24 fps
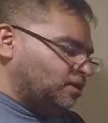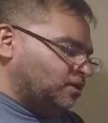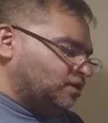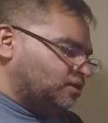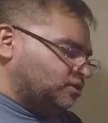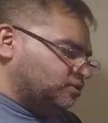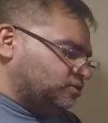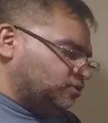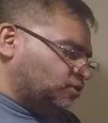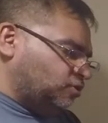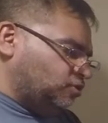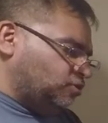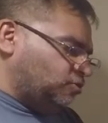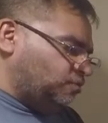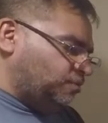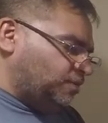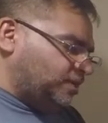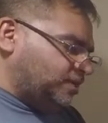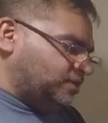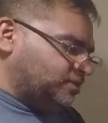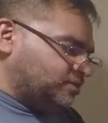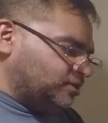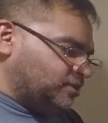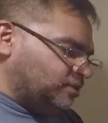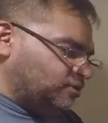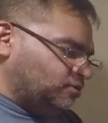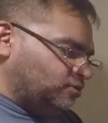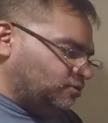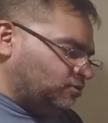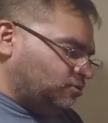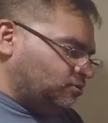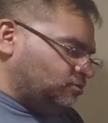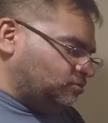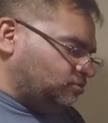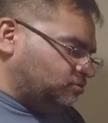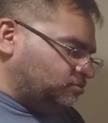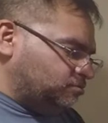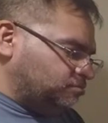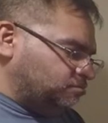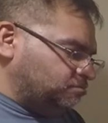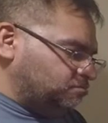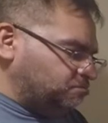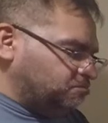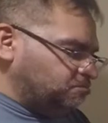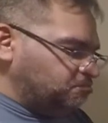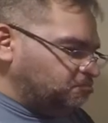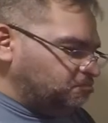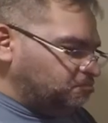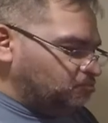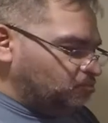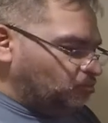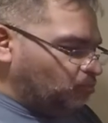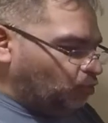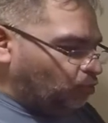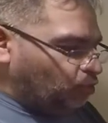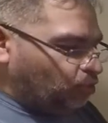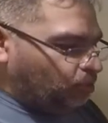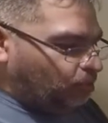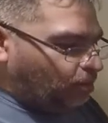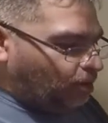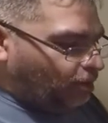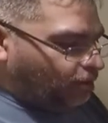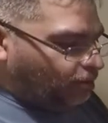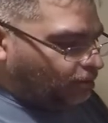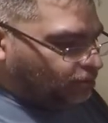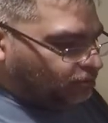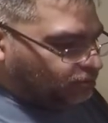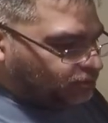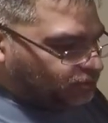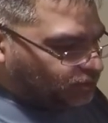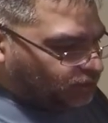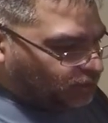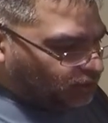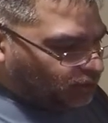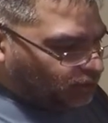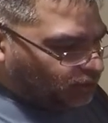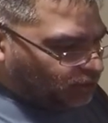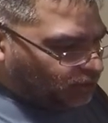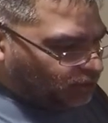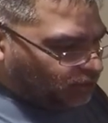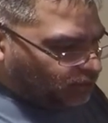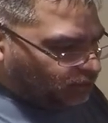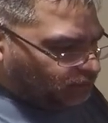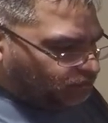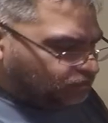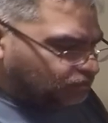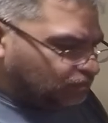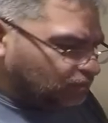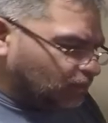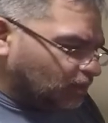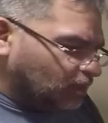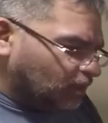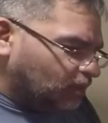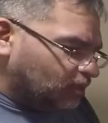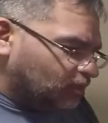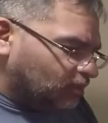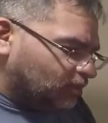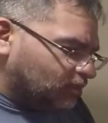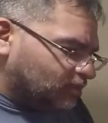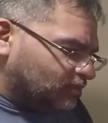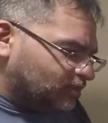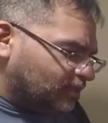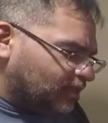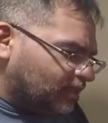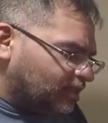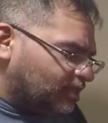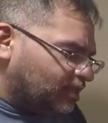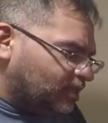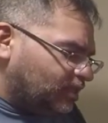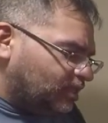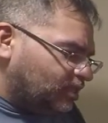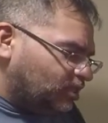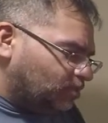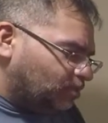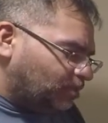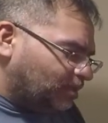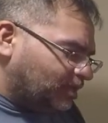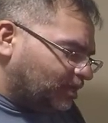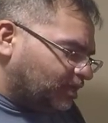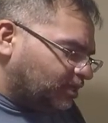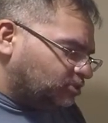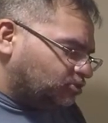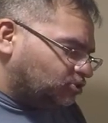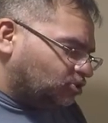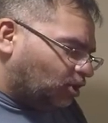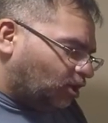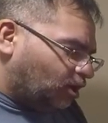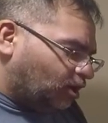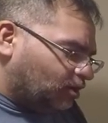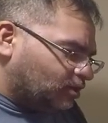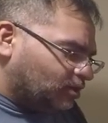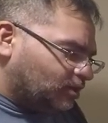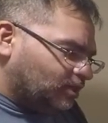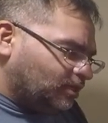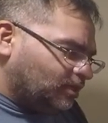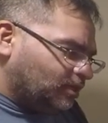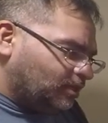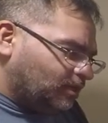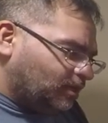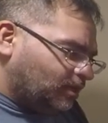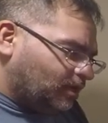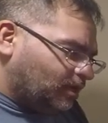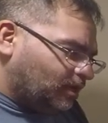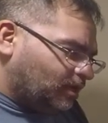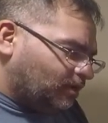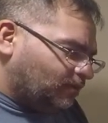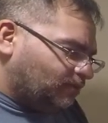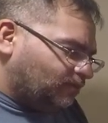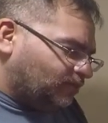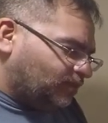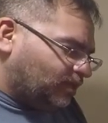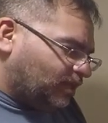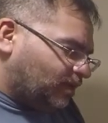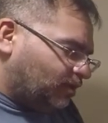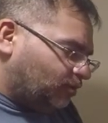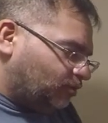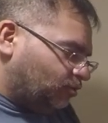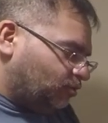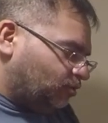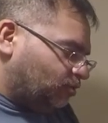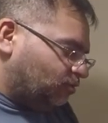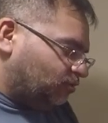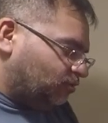So basically they're more bars. This is like an independent chocolate. I've not heard of